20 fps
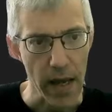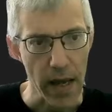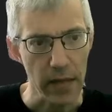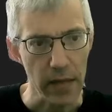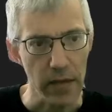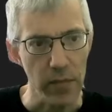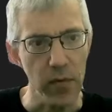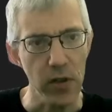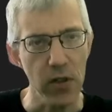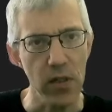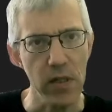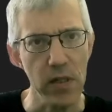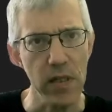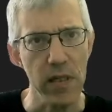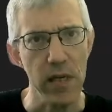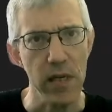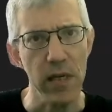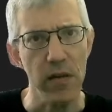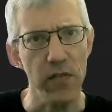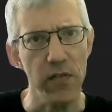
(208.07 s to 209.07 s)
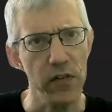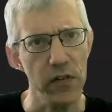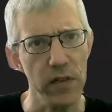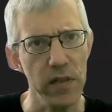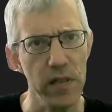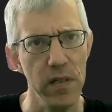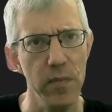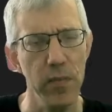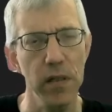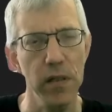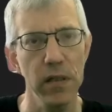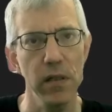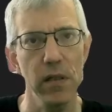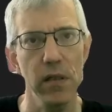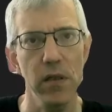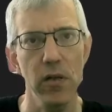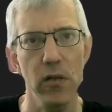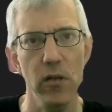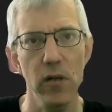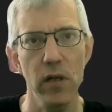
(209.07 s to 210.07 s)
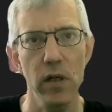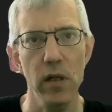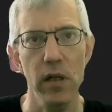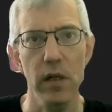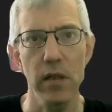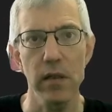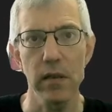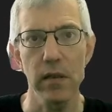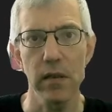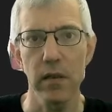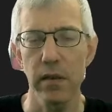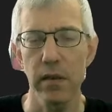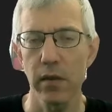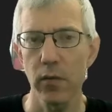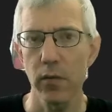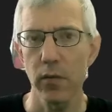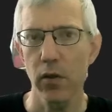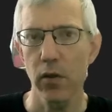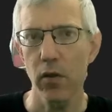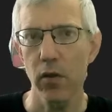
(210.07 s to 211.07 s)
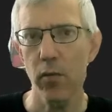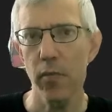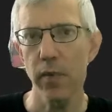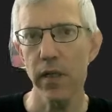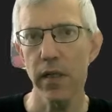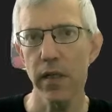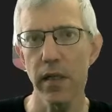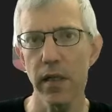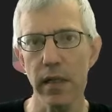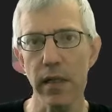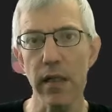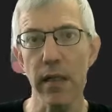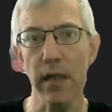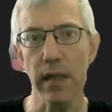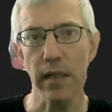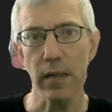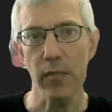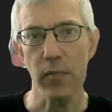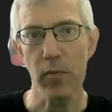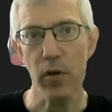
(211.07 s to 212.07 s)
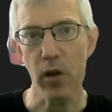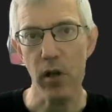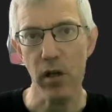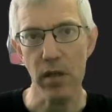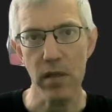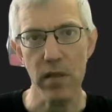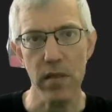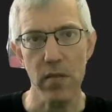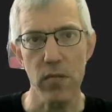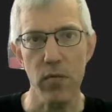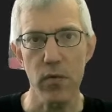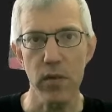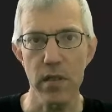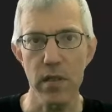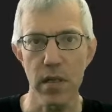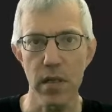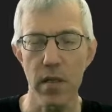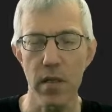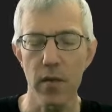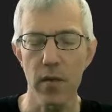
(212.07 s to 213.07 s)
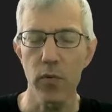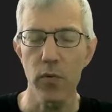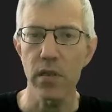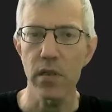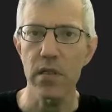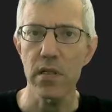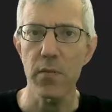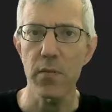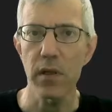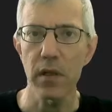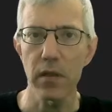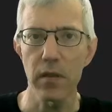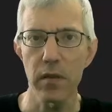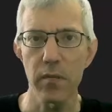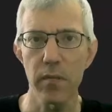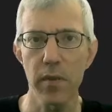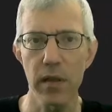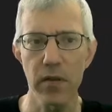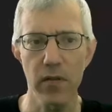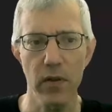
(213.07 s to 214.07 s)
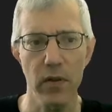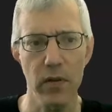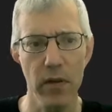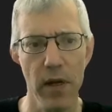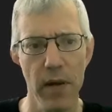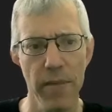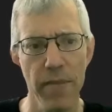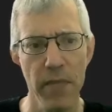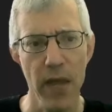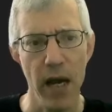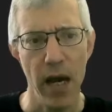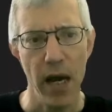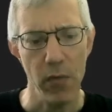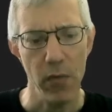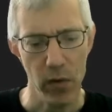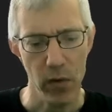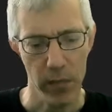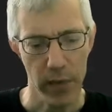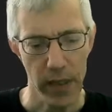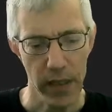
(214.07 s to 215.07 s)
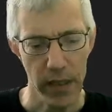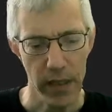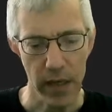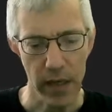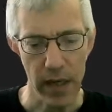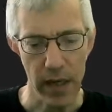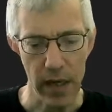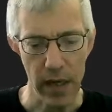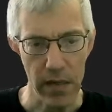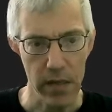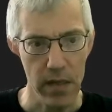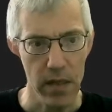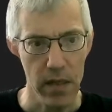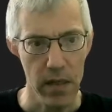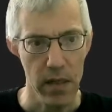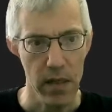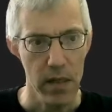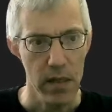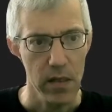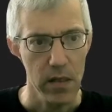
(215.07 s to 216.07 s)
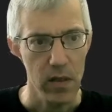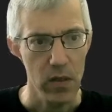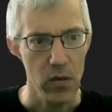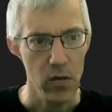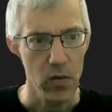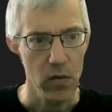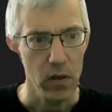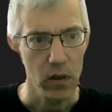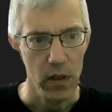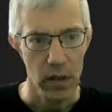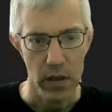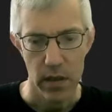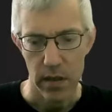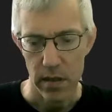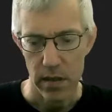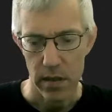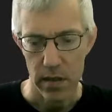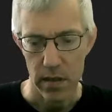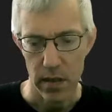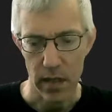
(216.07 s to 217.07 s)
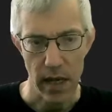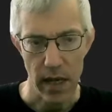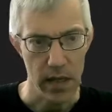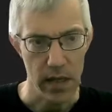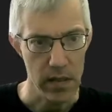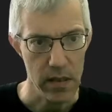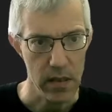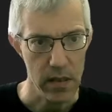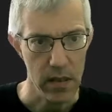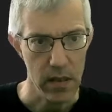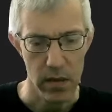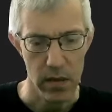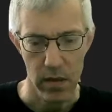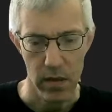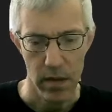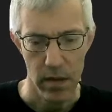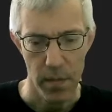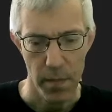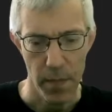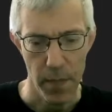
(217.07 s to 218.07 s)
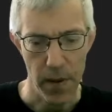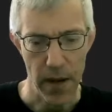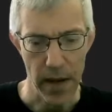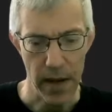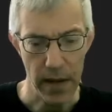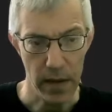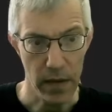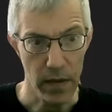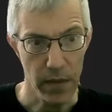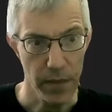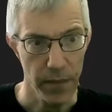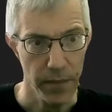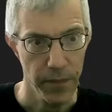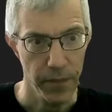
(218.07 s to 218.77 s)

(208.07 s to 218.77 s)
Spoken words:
And because they are very similar, they will all be inline blocks, let's say, with similar background, I will make it a class. So this is class plan.